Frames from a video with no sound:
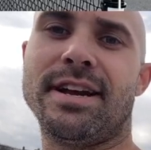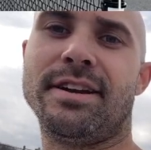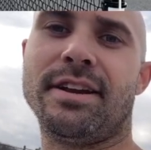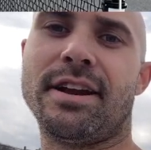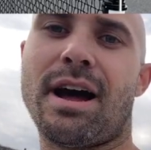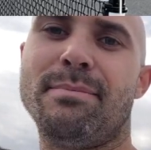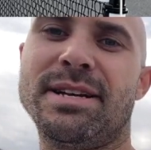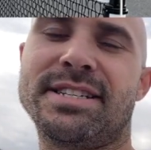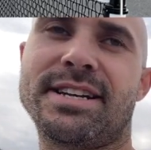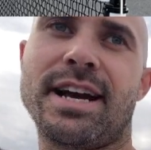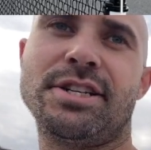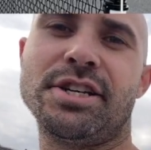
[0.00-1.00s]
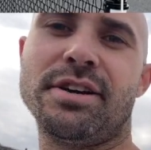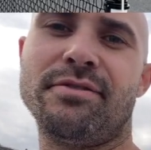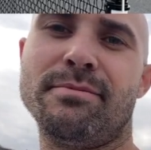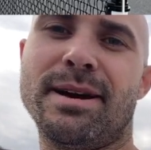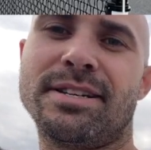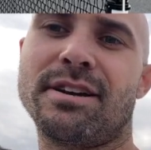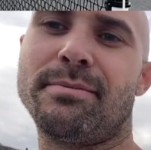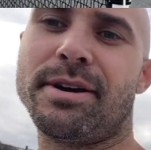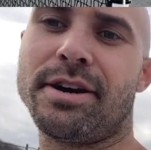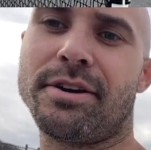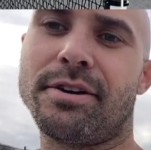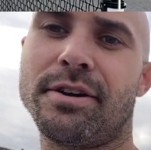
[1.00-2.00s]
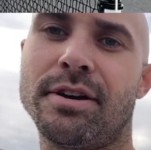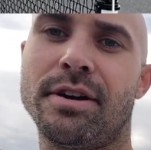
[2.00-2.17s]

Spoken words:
and it not be sketchy if you mess up here.